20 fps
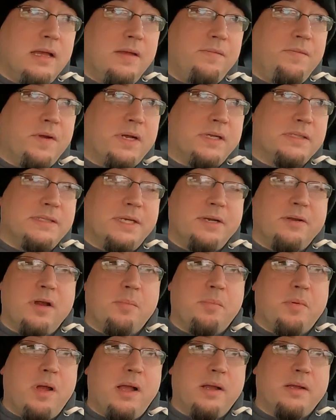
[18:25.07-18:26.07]
if you're considering
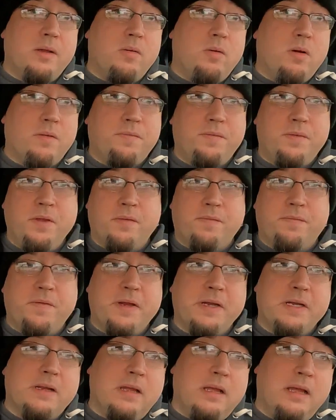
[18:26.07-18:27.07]
a Bronco, or if
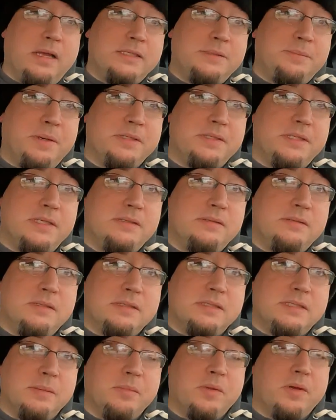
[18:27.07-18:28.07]
you're
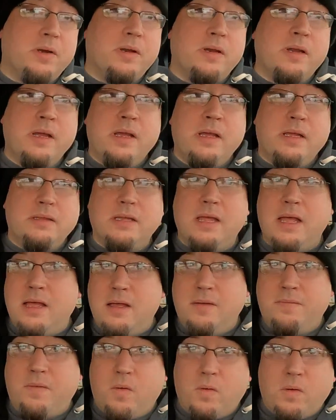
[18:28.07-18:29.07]
experiencing similar
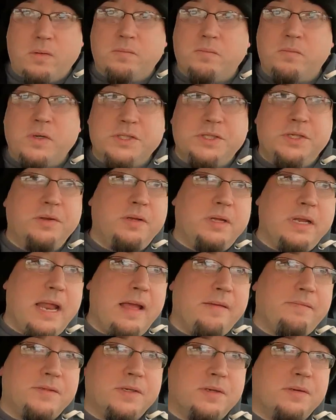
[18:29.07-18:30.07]
love or wish you could
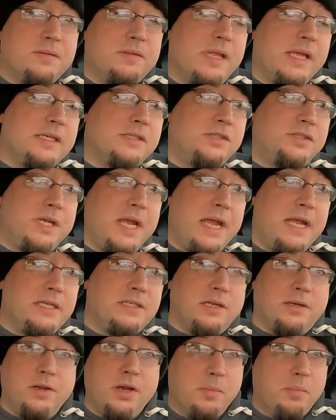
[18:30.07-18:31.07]
have certain things
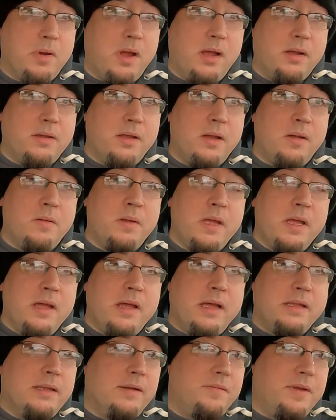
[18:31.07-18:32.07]
changed on your Bronco.
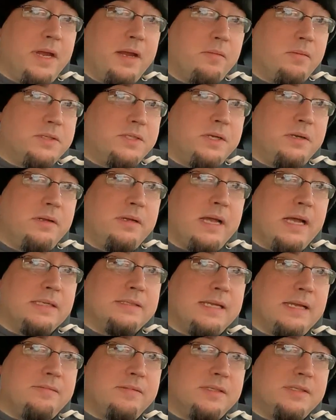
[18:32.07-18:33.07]
I'd love to hear what you
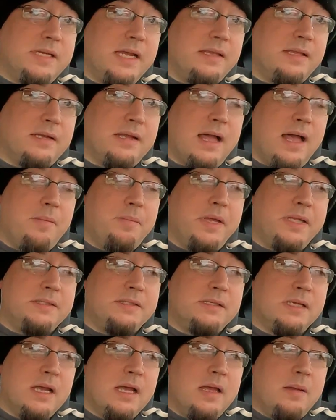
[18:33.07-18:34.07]
guys have to say in the
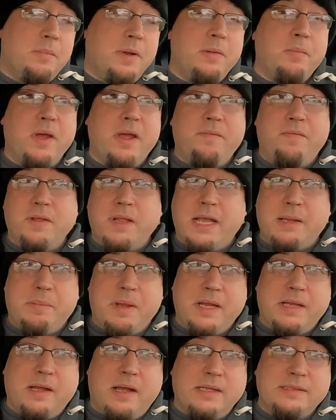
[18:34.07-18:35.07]
comments. But anyway, if you like
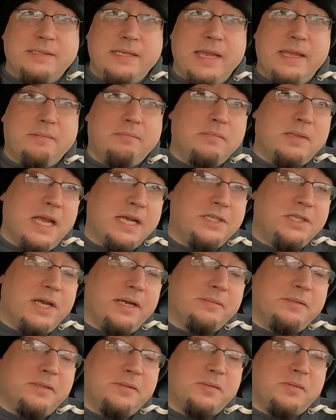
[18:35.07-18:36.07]
my content, like,
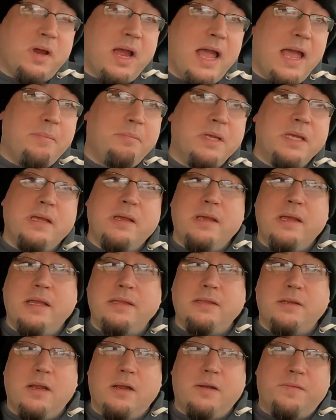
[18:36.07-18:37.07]
share, and subscribe.
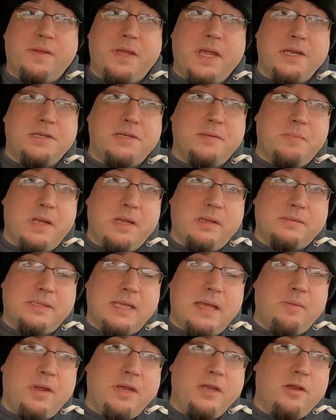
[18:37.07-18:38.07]
Hit the notification bell so
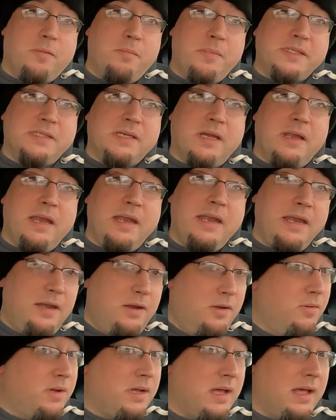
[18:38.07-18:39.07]
that way you don't miss out any
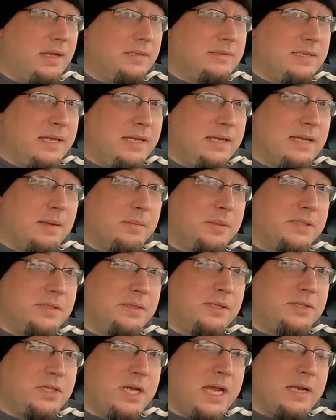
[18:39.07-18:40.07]
new content coming
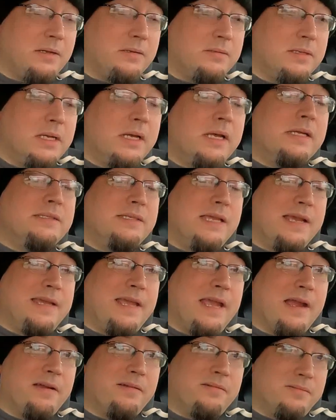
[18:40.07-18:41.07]
to the channel. Take
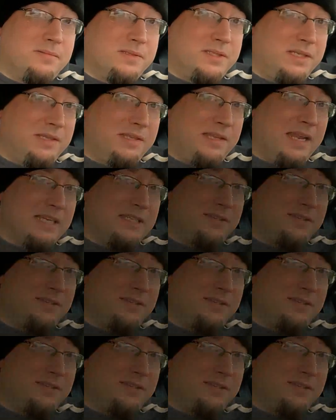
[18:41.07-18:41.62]
care. We'll see you in the